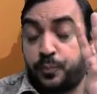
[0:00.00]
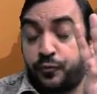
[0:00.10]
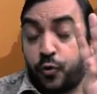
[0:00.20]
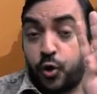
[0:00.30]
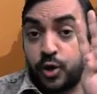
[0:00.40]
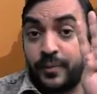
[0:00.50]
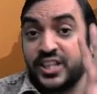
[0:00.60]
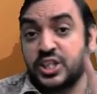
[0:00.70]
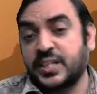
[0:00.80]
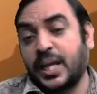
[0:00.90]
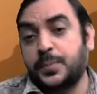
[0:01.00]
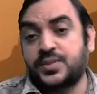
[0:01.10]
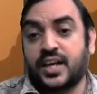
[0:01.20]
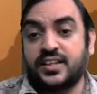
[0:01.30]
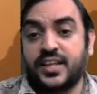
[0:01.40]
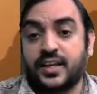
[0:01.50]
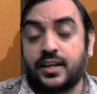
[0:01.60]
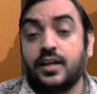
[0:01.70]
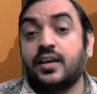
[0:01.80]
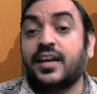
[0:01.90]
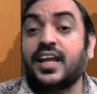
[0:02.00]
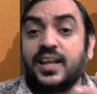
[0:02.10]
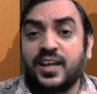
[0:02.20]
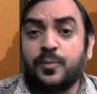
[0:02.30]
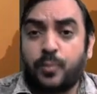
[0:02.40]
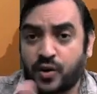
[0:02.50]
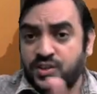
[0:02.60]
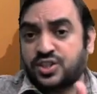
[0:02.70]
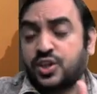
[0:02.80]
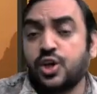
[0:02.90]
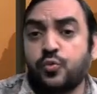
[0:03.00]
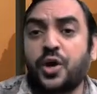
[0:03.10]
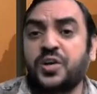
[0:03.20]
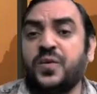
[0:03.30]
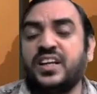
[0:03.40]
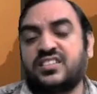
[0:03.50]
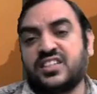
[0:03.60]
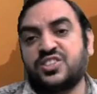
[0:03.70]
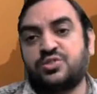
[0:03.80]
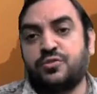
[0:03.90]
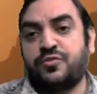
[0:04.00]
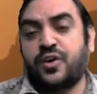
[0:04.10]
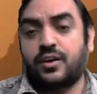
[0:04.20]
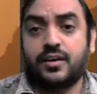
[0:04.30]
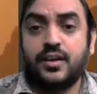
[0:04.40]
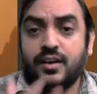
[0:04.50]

Four major types are there regular bonds, what we discussed so far.